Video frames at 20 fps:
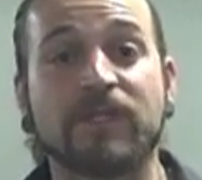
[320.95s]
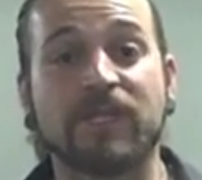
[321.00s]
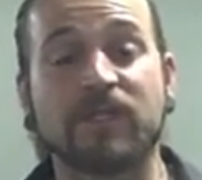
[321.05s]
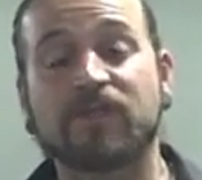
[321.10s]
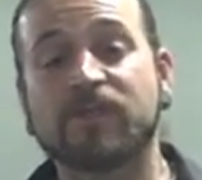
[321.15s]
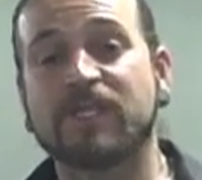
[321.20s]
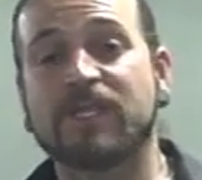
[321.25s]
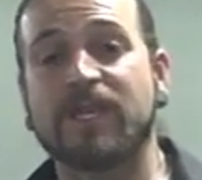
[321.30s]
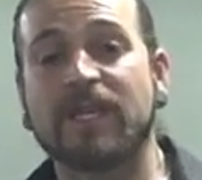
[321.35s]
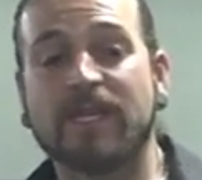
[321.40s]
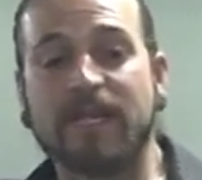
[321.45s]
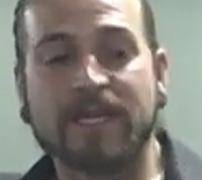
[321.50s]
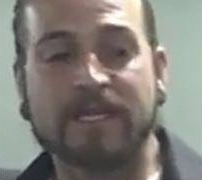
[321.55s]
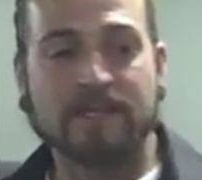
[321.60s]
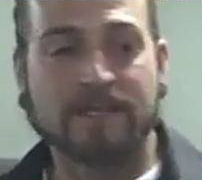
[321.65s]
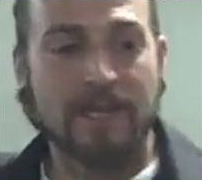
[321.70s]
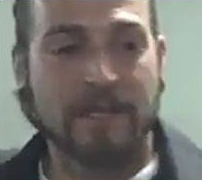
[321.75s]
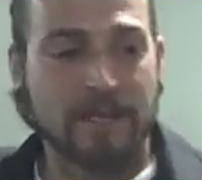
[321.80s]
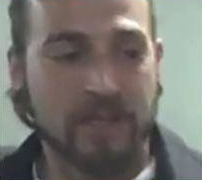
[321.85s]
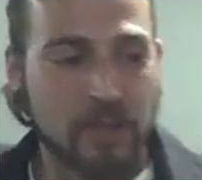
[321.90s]
what's interesting is
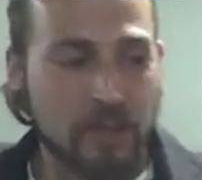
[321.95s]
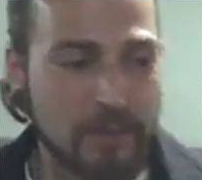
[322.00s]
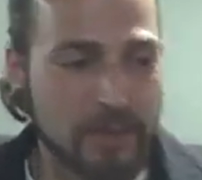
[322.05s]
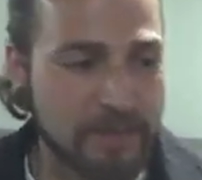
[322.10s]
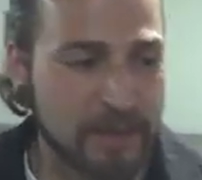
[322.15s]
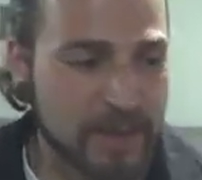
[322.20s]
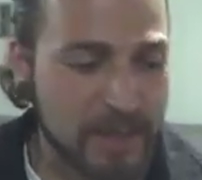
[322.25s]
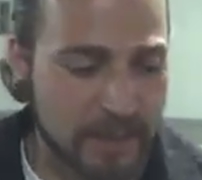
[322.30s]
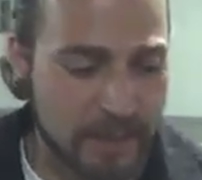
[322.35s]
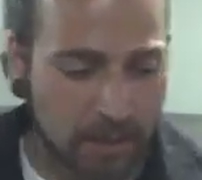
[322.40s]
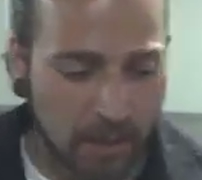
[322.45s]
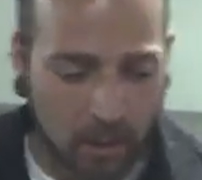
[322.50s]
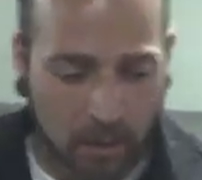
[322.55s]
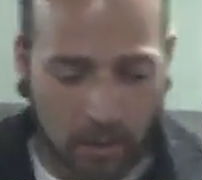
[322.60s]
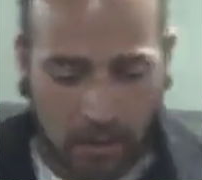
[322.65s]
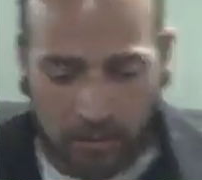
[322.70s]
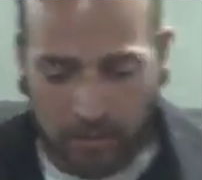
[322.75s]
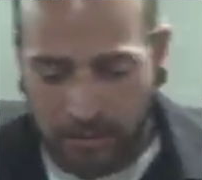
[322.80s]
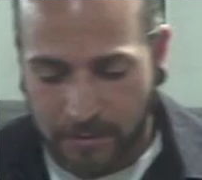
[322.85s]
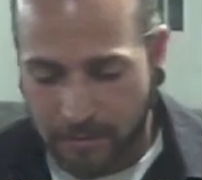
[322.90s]
that human beings
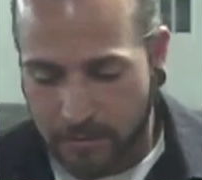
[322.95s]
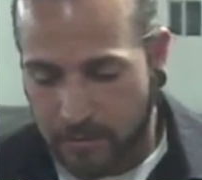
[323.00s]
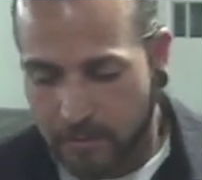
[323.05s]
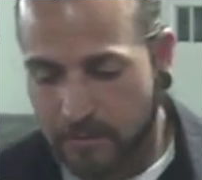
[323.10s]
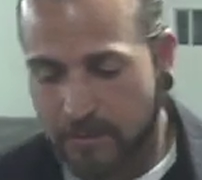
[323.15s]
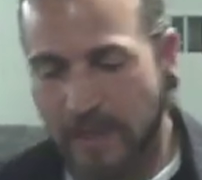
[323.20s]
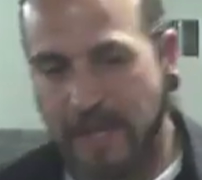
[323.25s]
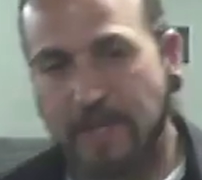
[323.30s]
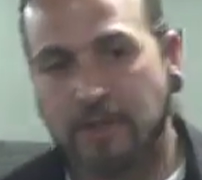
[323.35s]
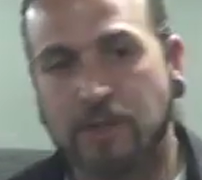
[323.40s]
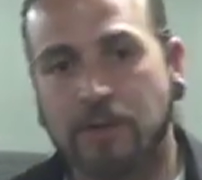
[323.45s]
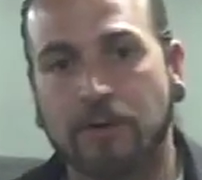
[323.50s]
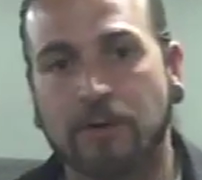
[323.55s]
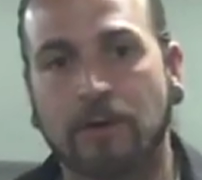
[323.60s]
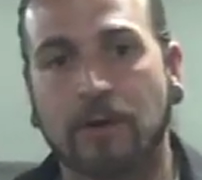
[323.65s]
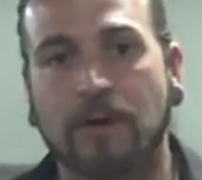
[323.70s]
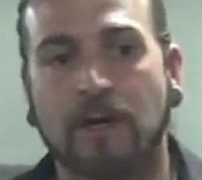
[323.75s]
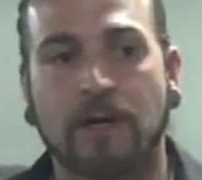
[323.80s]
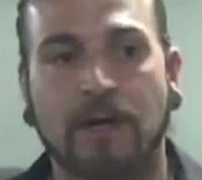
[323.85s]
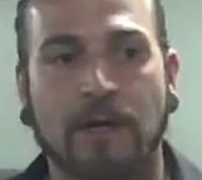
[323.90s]
all through
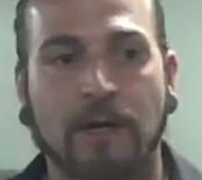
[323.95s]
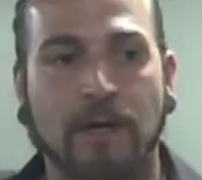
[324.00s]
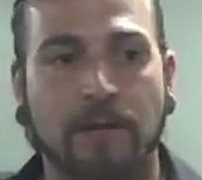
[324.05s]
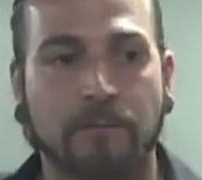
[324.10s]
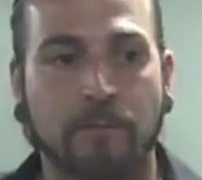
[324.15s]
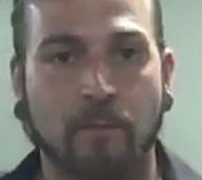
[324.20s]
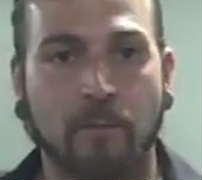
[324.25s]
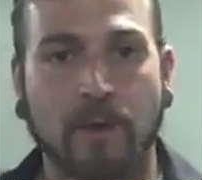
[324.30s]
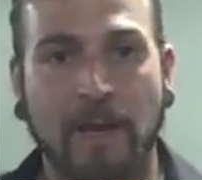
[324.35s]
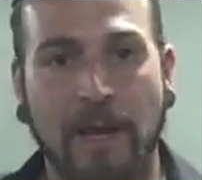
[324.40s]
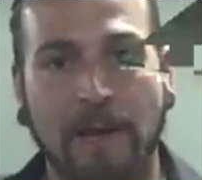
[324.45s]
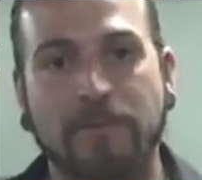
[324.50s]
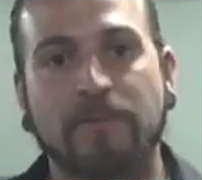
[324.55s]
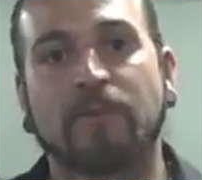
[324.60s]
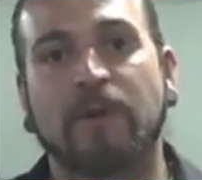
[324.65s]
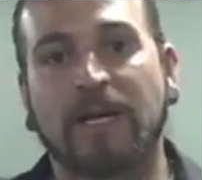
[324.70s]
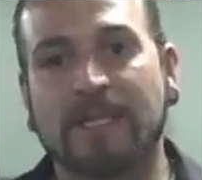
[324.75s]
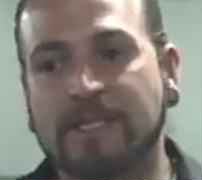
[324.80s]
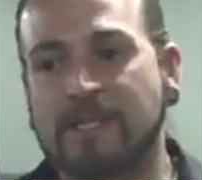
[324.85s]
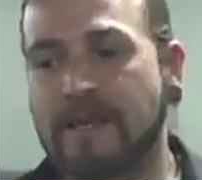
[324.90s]
nature, when
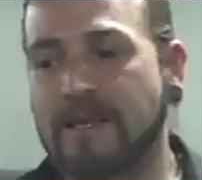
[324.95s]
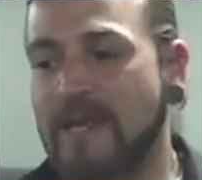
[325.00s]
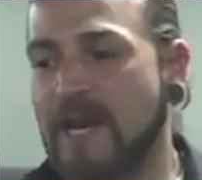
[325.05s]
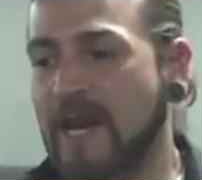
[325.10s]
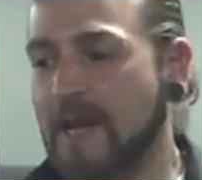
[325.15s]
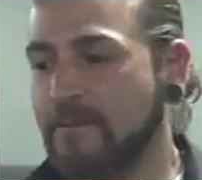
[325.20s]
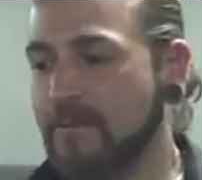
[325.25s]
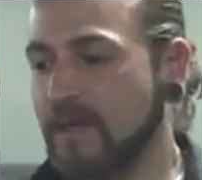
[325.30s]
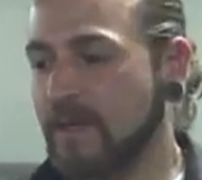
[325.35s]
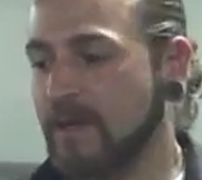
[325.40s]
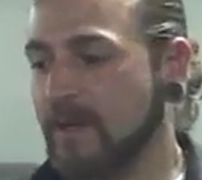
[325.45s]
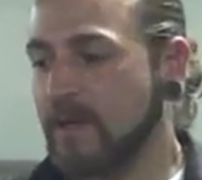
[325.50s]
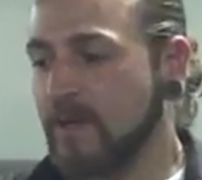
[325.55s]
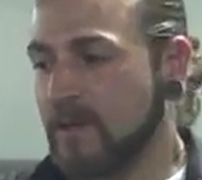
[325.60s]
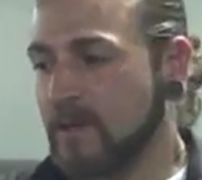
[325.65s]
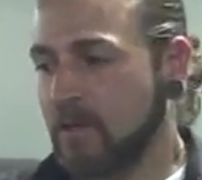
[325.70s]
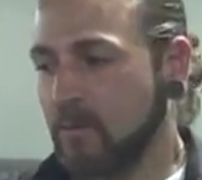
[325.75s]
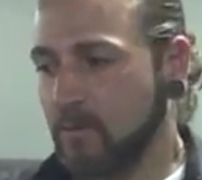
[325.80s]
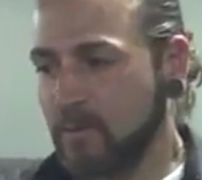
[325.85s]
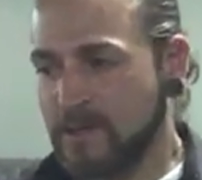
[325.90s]
I say that, I mean
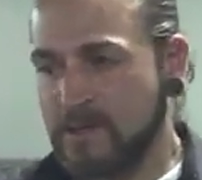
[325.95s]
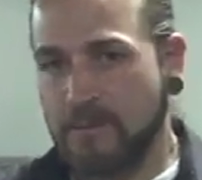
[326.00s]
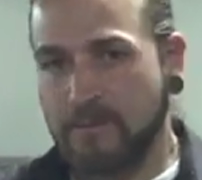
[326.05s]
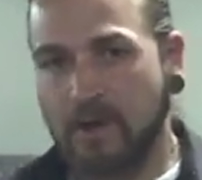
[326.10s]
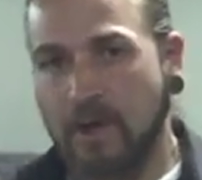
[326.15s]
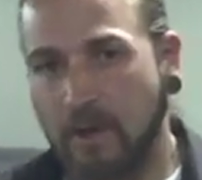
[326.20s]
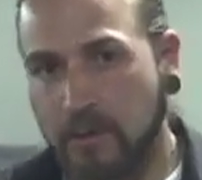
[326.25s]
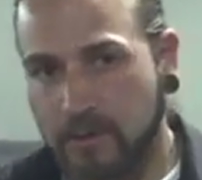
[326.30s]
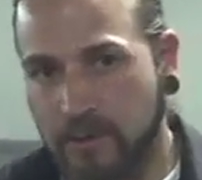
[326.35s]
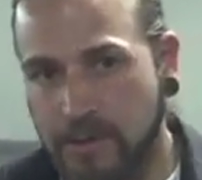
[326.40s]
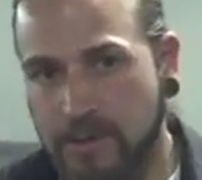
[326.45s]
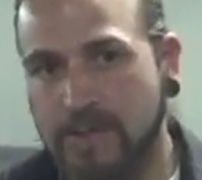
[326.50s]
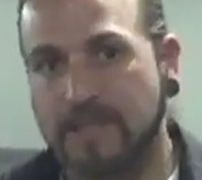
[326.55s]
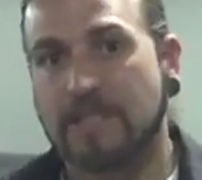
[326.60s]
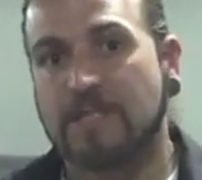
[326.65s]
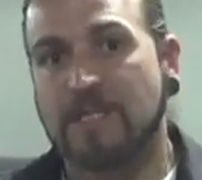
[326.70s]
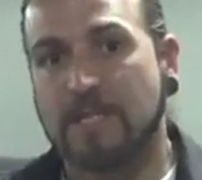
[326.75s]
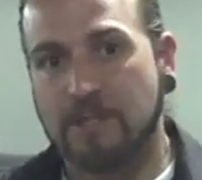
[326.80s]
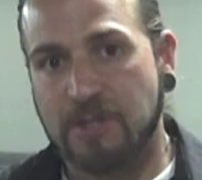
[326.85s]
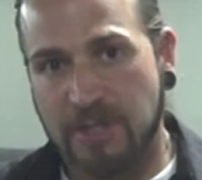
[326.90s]
the wisdom cultures, the
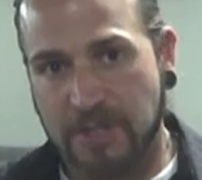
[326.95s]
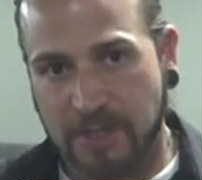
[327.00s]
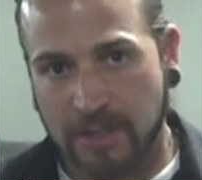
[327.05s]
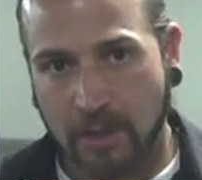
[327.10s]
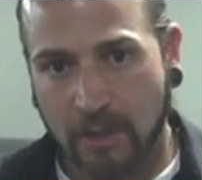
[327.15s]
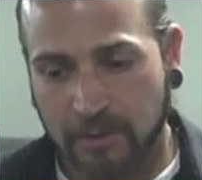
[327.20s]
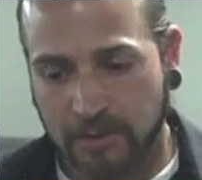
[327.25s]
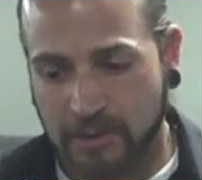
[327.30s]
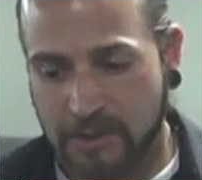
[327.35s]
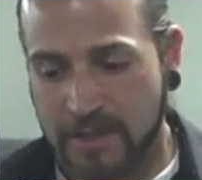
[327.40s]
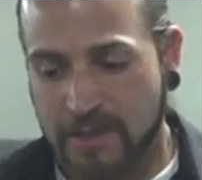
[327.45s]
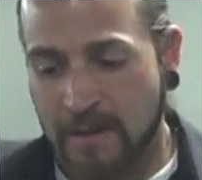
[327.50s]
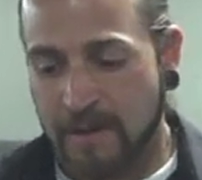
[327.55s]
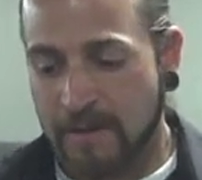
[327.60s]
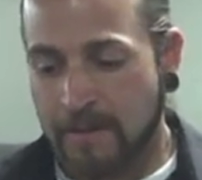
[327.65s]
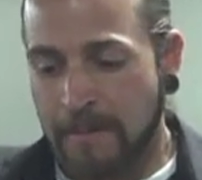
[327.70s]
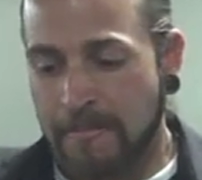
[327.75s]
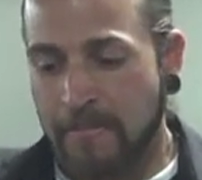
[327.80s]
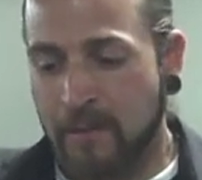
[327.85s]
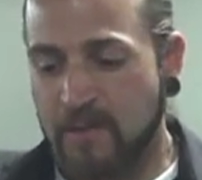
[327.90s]
indigenous cultures,
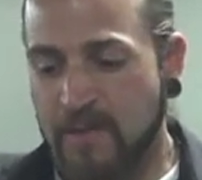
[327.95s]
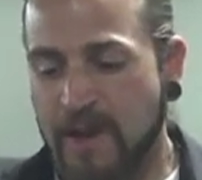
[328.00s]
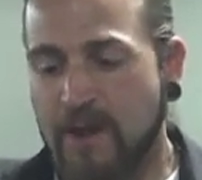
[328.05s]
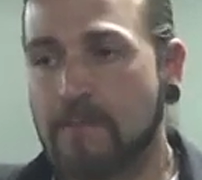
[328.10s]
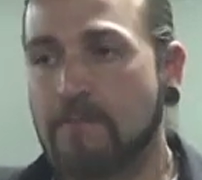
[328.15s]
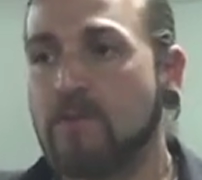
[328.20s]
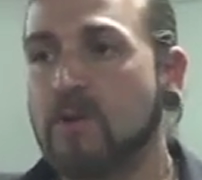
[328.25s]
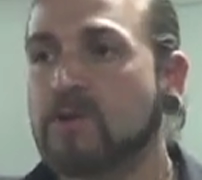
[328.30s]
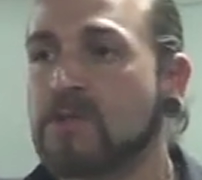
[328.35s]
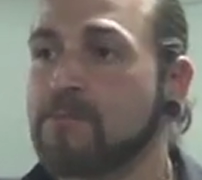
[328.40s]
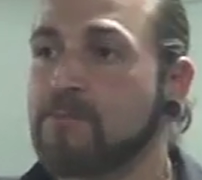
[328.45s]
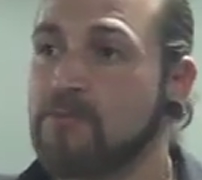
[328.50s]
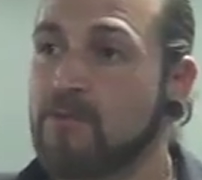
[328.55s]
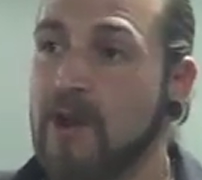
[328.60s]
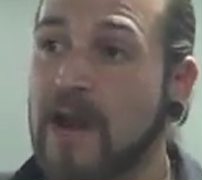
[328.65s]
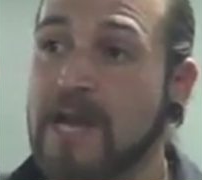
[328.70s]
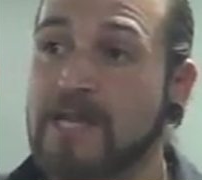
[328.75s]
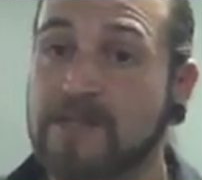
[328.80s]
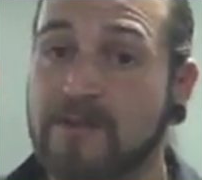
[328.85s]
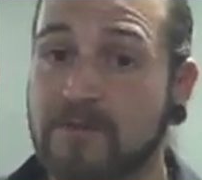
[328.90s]
their most
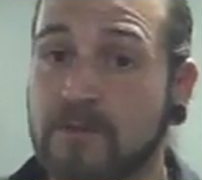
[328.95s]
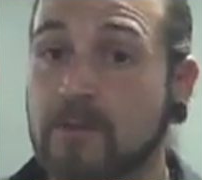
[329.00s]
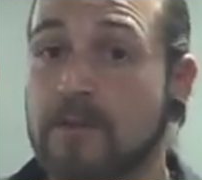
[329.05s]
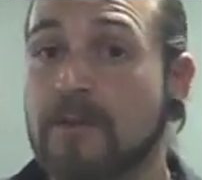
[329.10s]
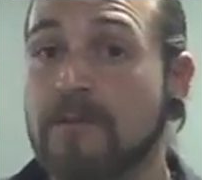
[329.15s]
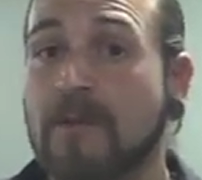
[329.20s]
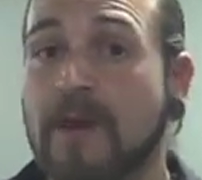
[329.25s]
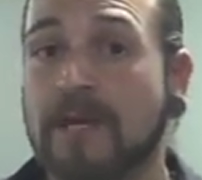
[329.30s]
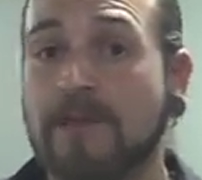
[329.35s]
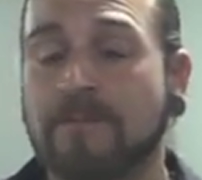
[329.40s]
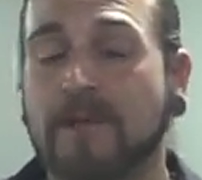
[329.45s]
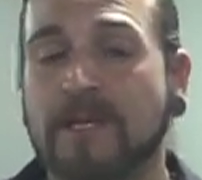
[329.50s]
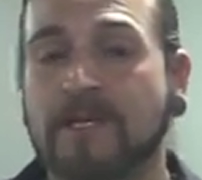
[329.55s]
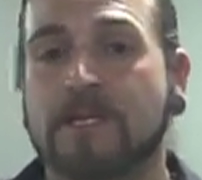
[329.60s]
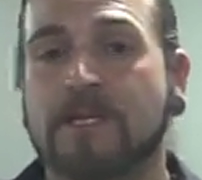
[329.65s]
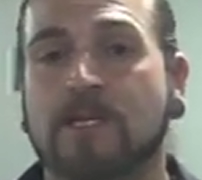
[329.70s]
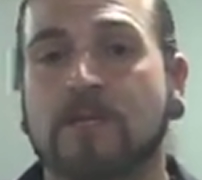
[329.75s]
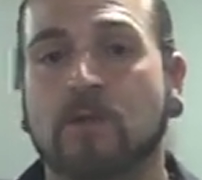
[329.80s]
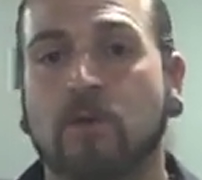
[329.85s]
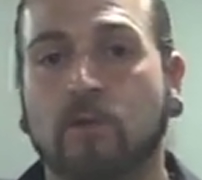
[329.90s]
prized food in many
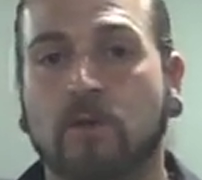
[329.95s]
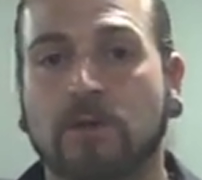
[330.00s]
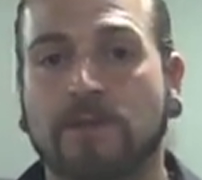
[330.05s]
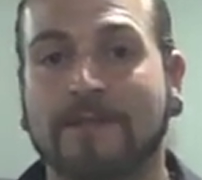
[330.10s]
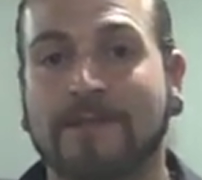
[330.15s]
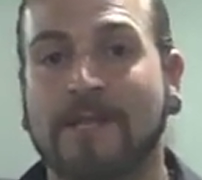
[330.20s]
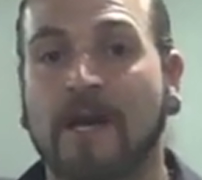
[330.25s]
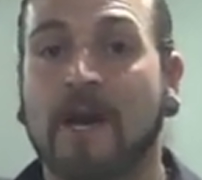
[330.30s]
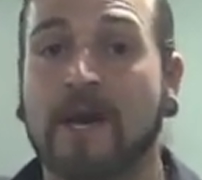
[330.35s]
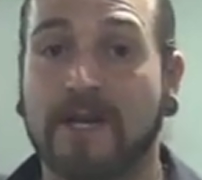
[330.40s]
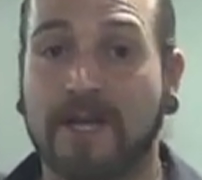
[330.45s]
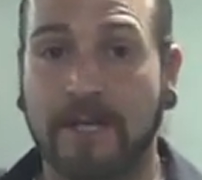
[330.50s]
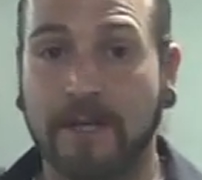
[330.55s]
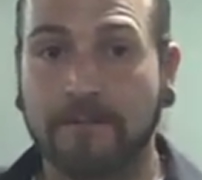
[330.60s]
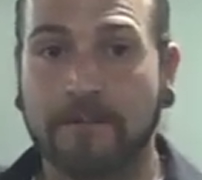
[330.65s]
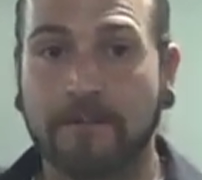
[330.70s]
places in the world is honey.